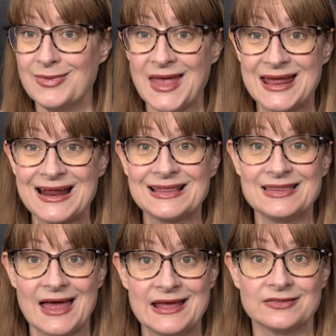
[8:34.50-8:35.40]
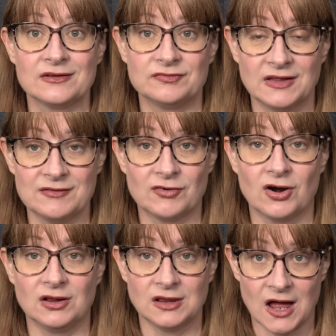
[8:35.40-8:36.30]
I like the flavor
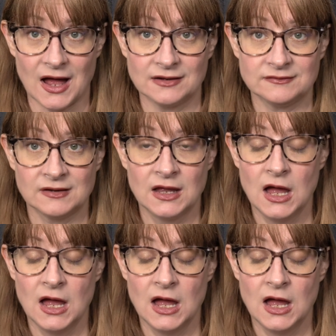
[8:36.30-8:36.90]
a lot.